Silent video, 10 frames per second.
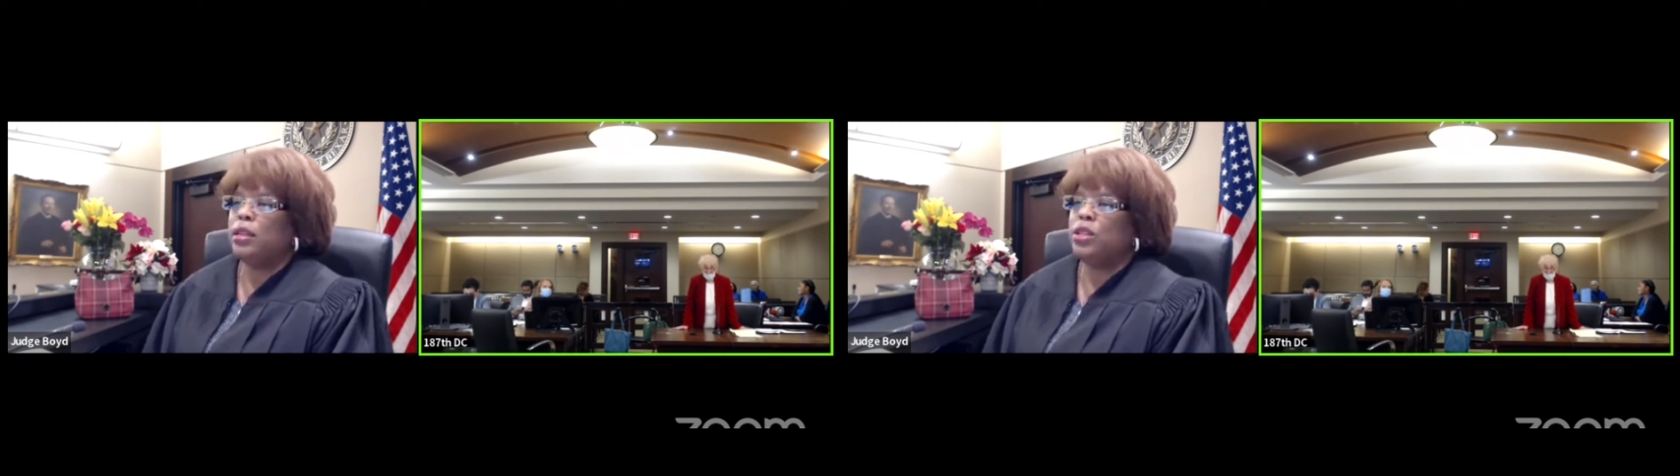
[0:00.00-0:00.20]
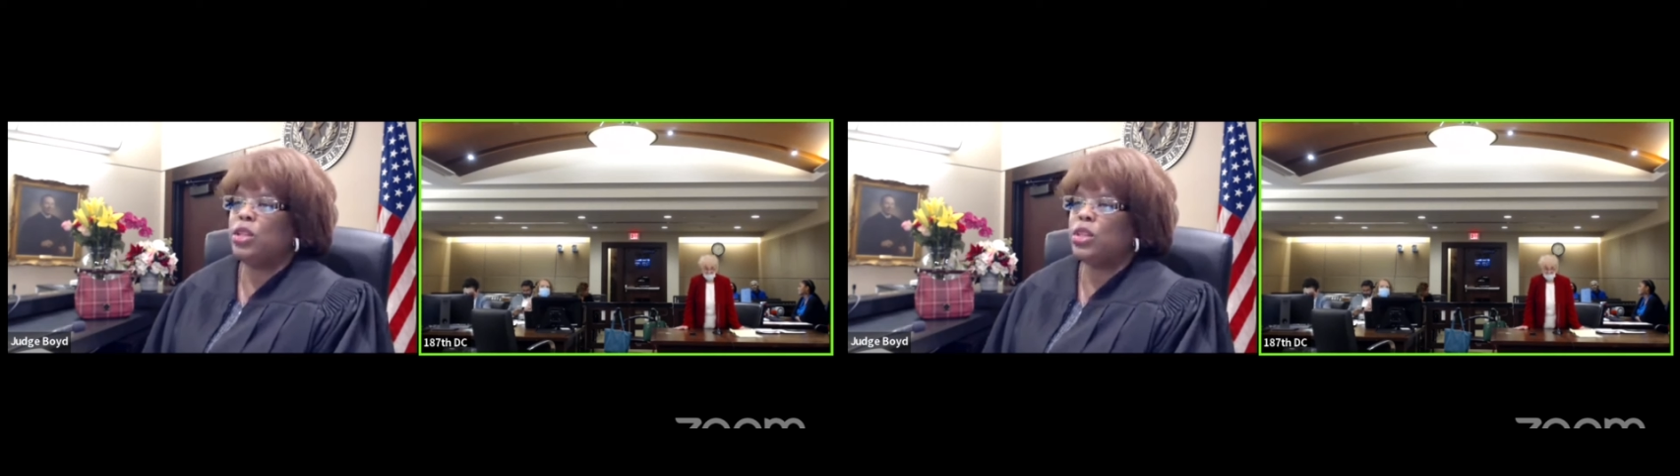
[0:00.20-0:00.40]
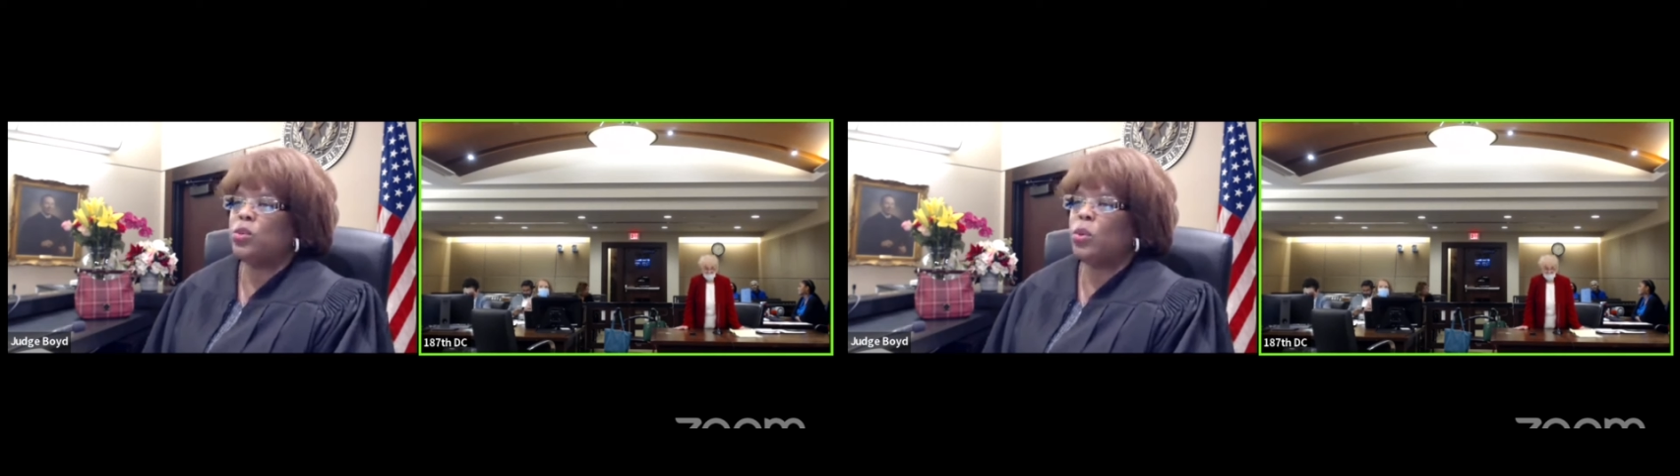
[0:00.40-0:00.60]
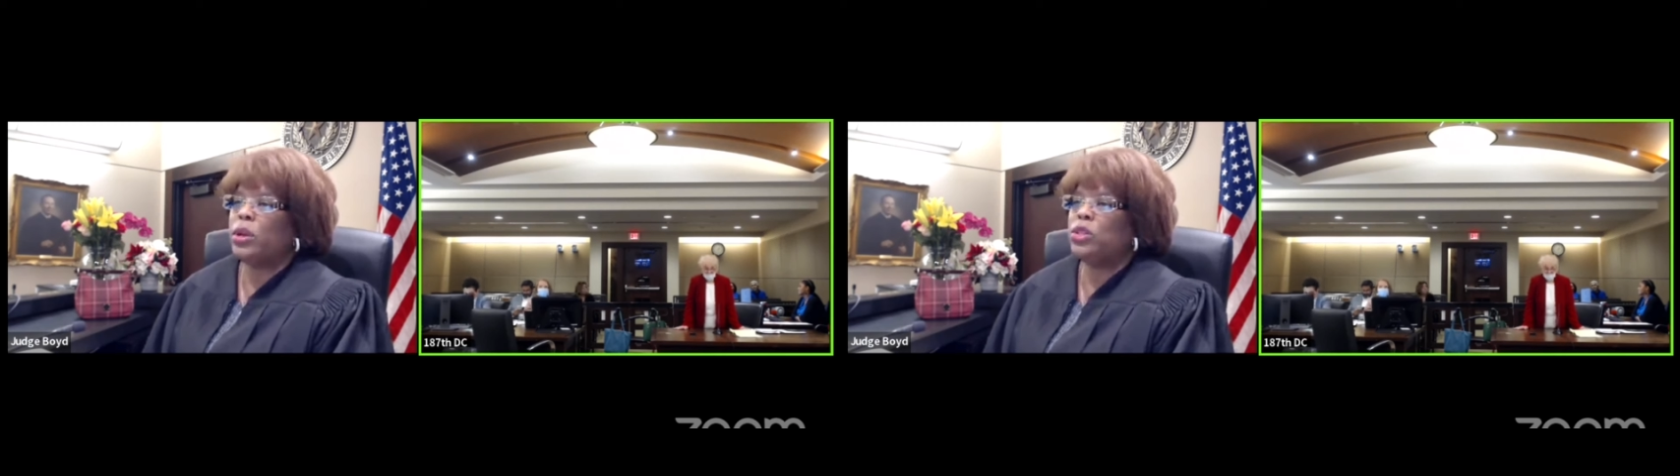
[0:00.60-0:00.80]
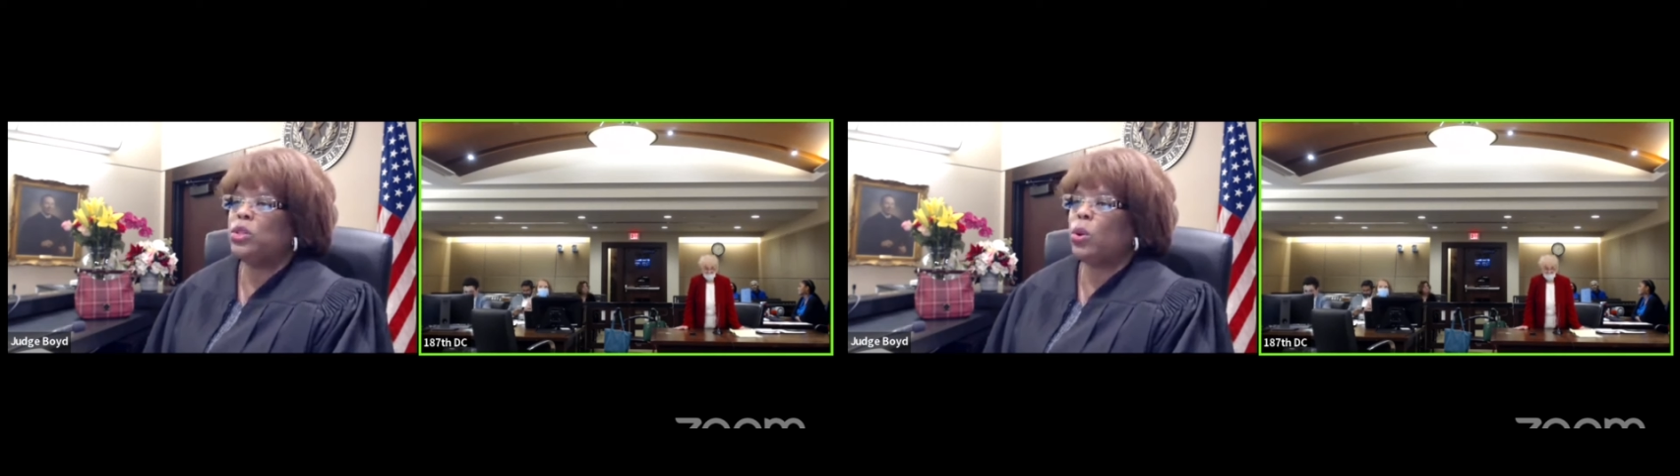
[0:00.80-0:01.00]
She just
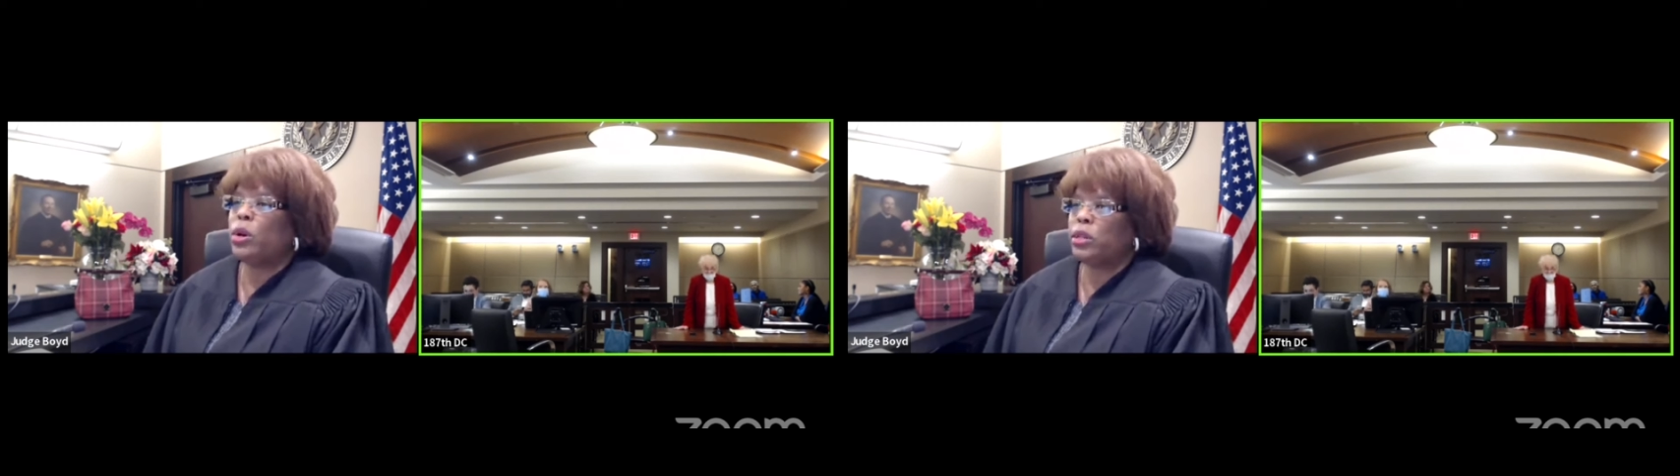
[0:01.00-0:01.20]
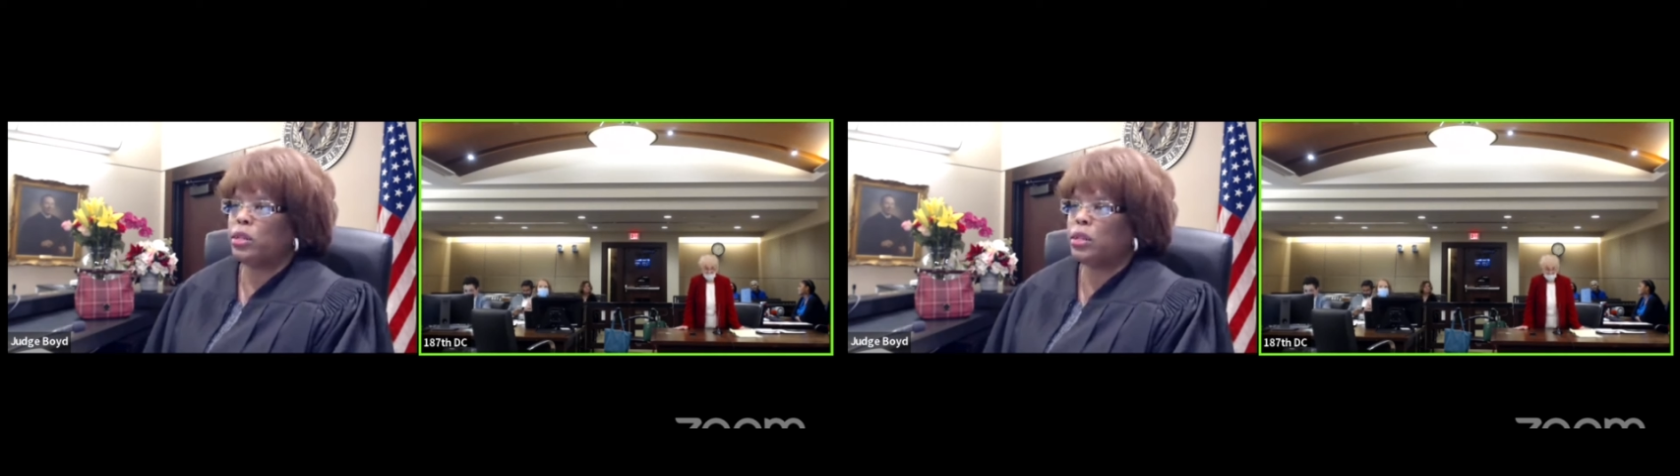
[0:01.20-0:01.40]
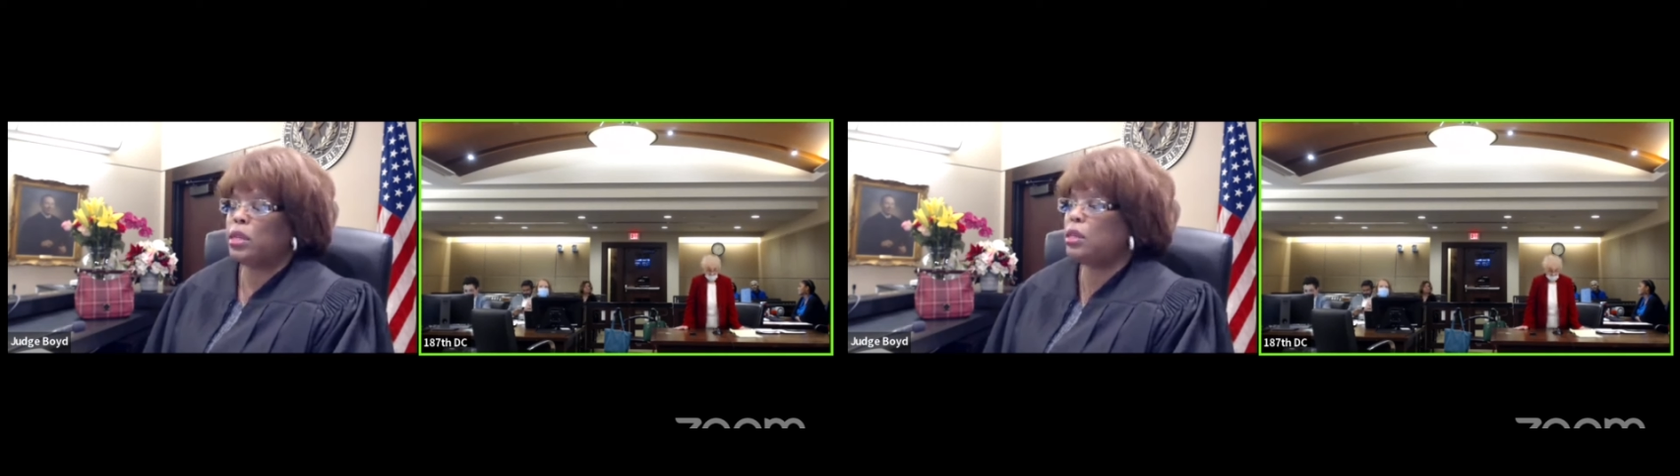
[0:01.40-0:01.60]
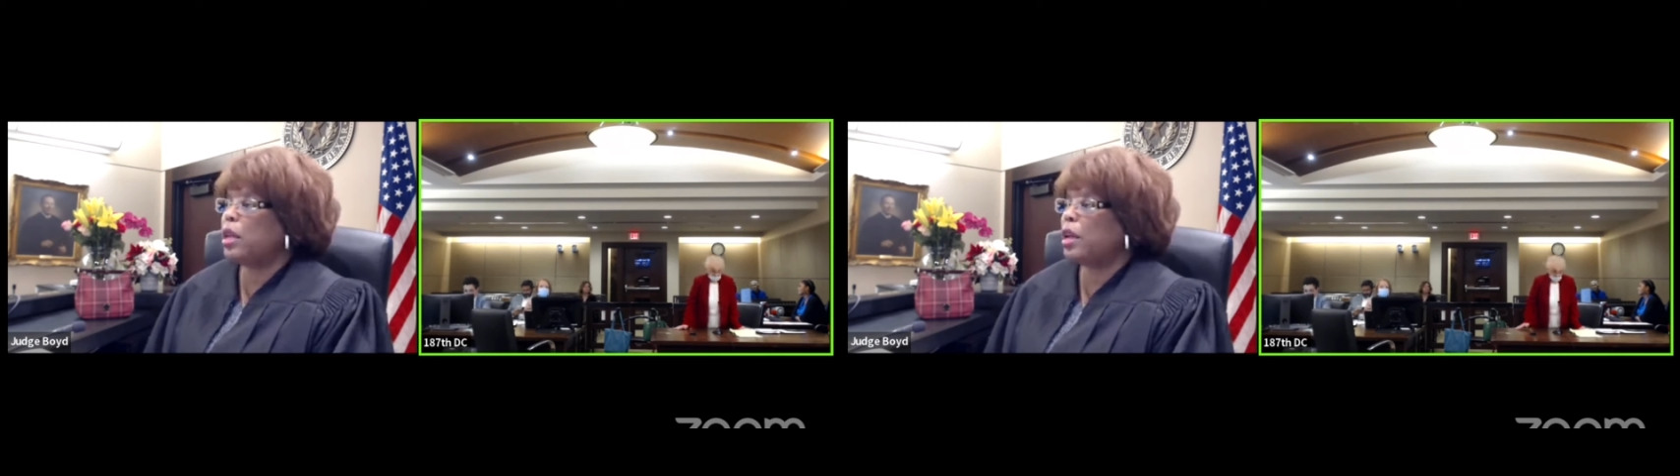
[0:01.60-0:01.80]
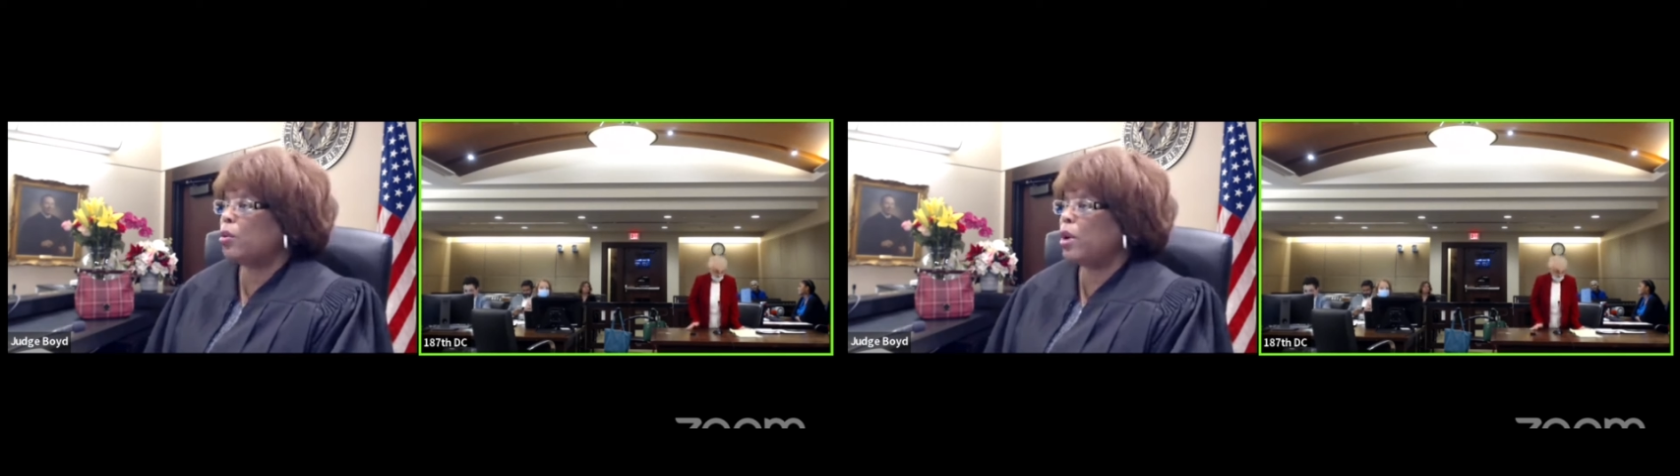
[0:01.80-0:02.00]
wants Jordan's. Is
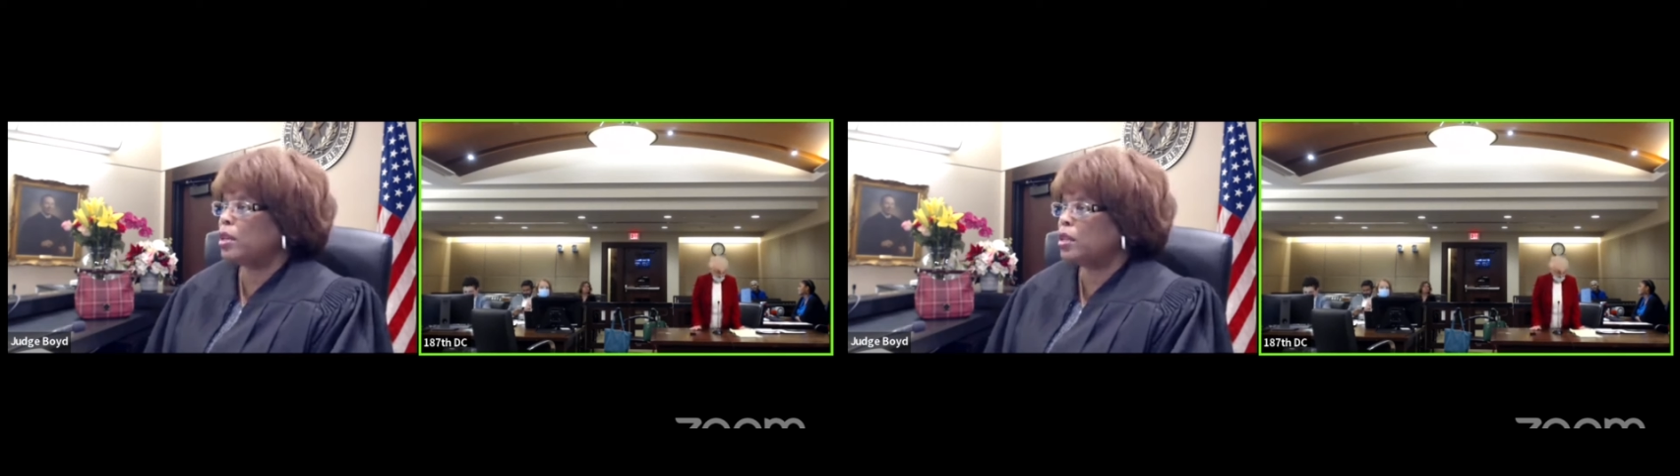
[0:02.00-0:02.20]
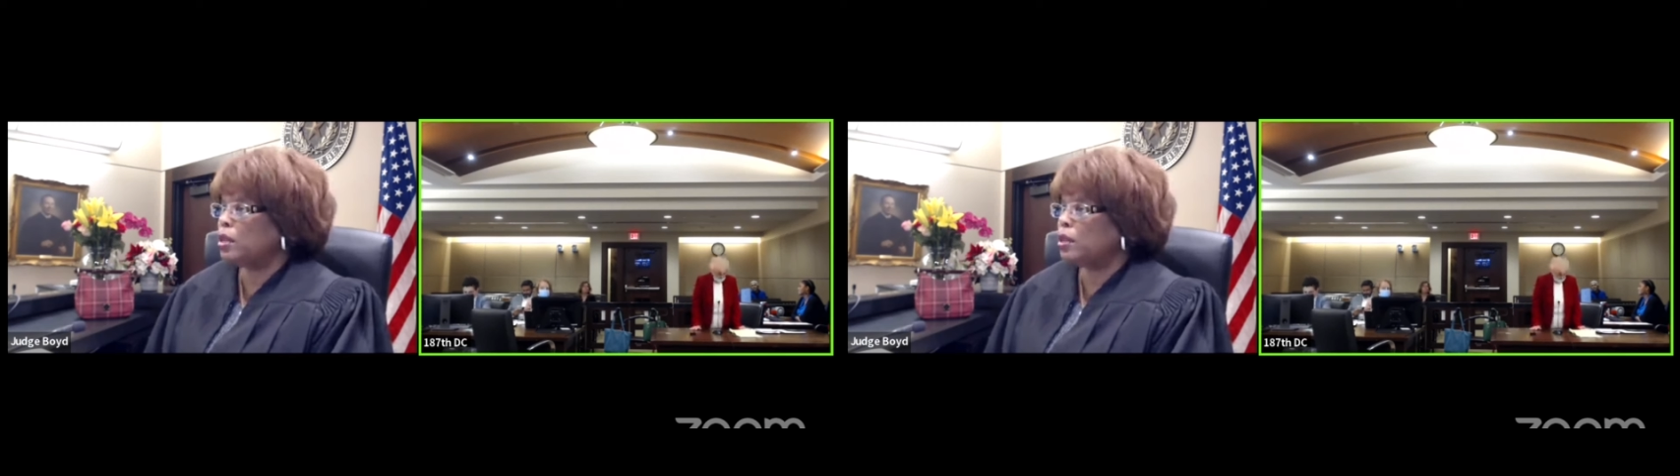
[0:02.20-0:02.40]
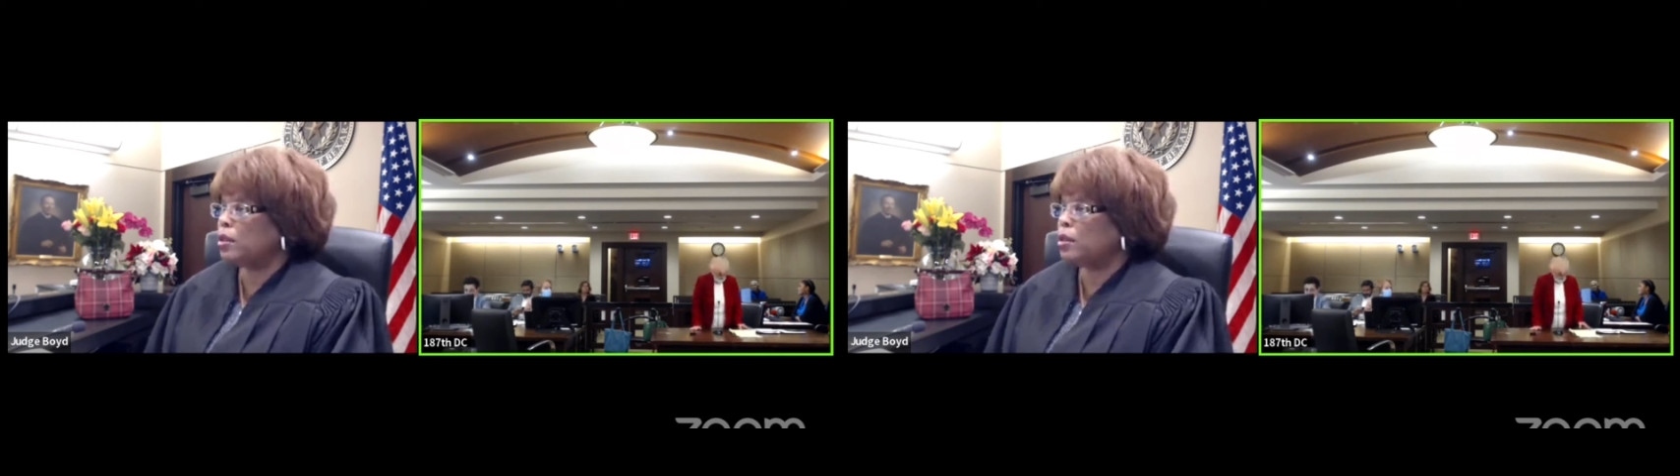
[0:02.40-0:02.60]
that correct?